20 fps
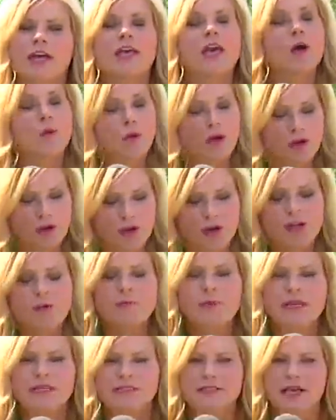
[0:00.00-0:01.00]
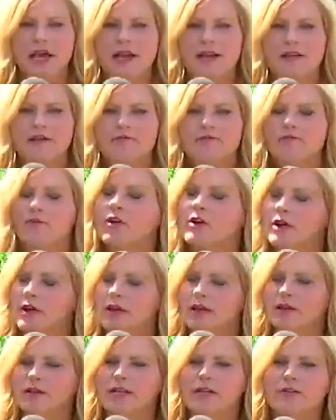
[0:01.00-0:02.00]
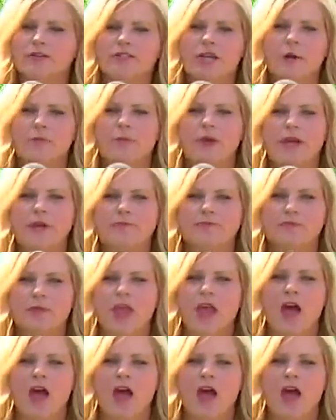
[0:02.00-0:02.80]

Gilbert could be cited for illegal dumping.